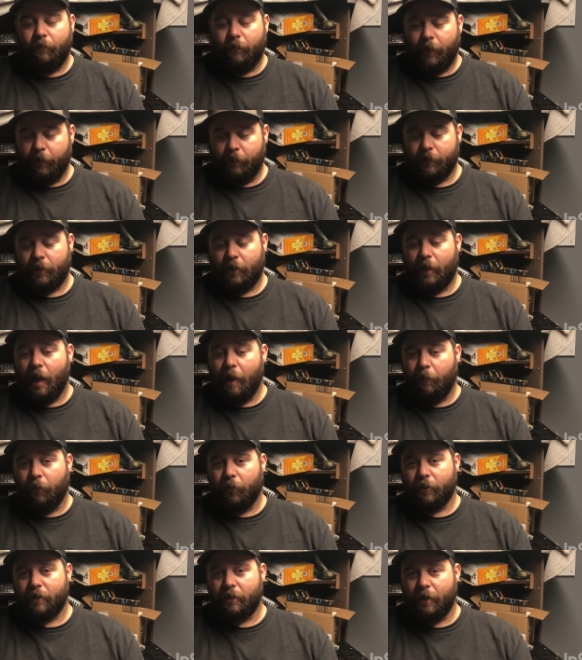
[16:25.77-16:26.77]
there was a lot
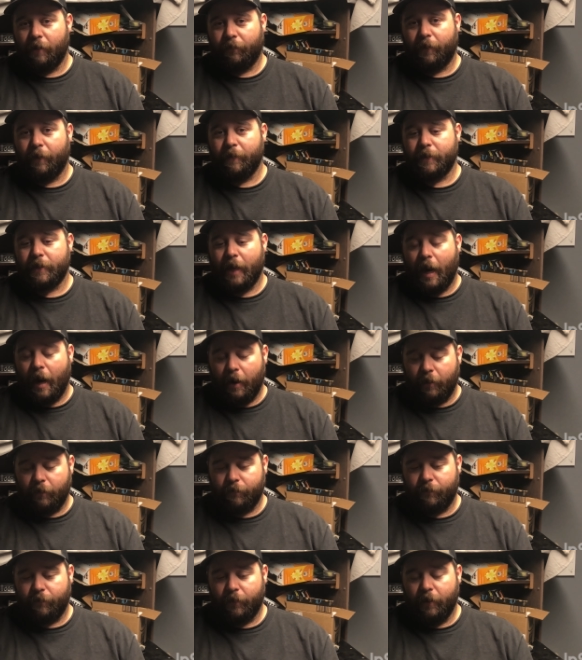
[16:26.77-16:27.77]
more stuff that was out of